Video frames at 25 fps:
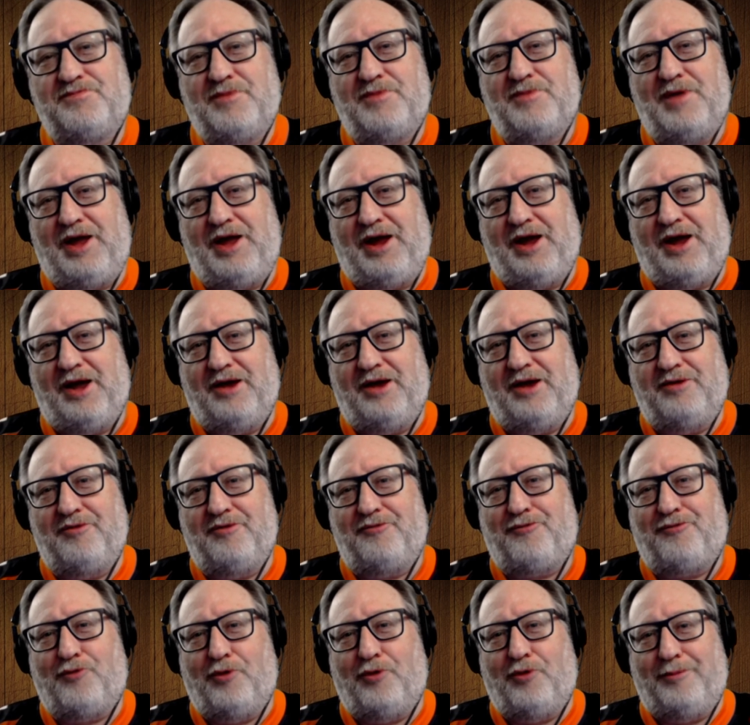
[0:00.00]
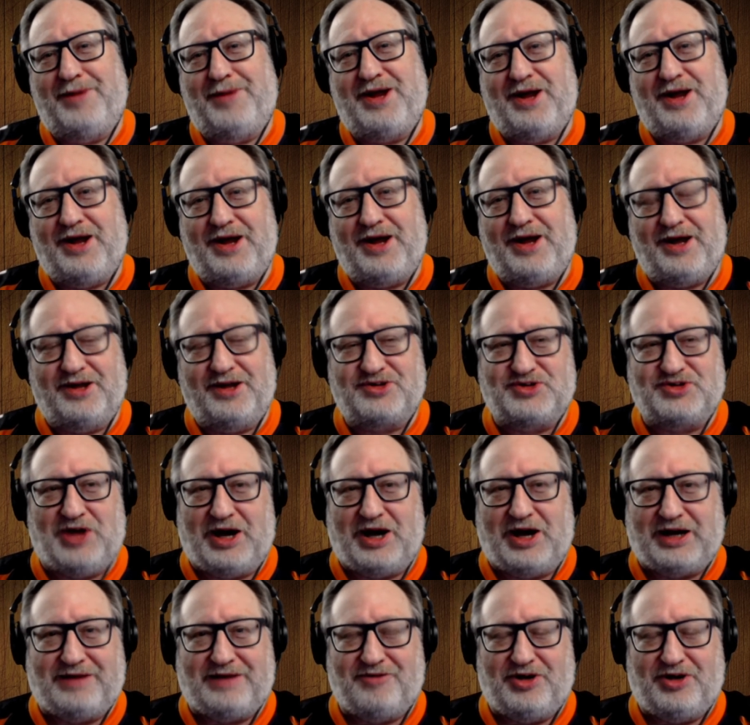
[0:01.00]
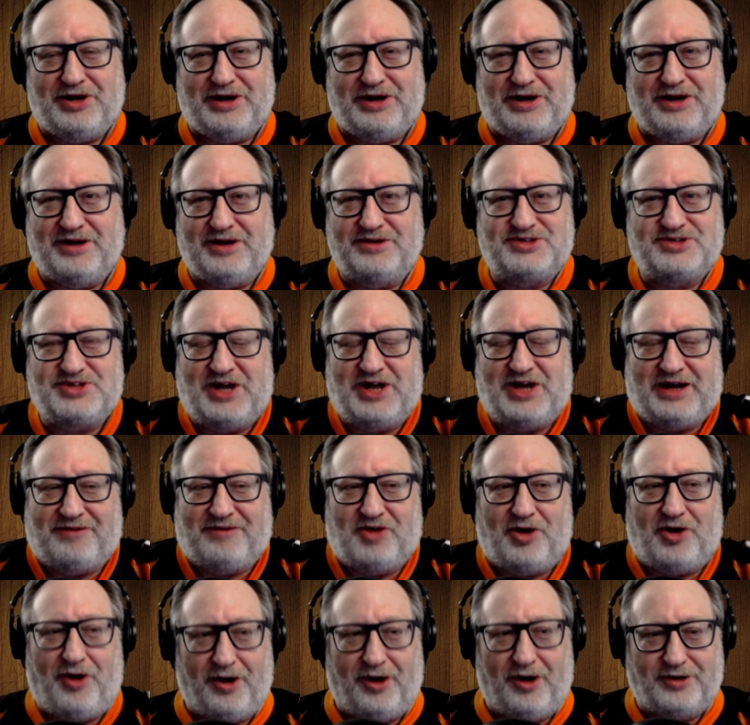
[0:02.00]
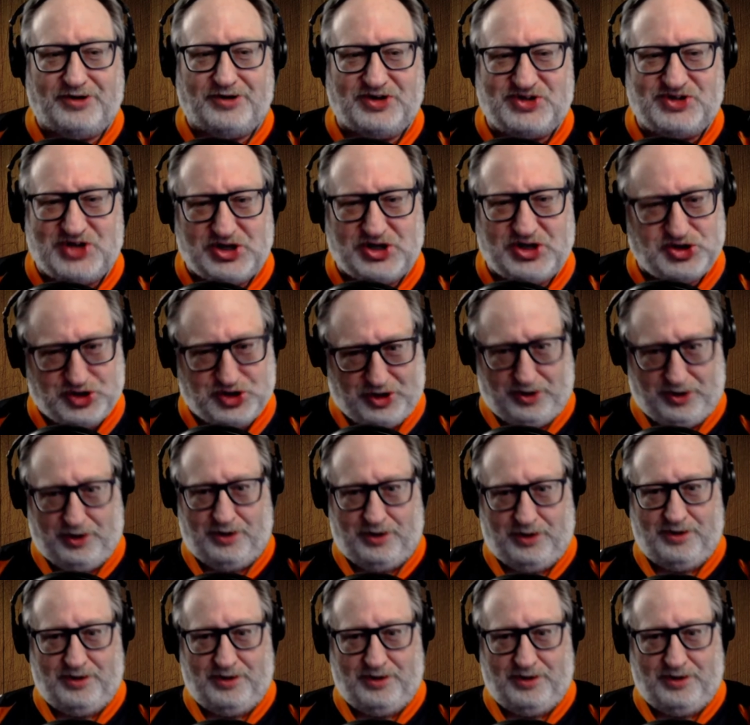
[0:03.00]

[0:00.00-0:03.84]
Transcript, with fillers: And for me, it's not even an, it's not even a hard decision.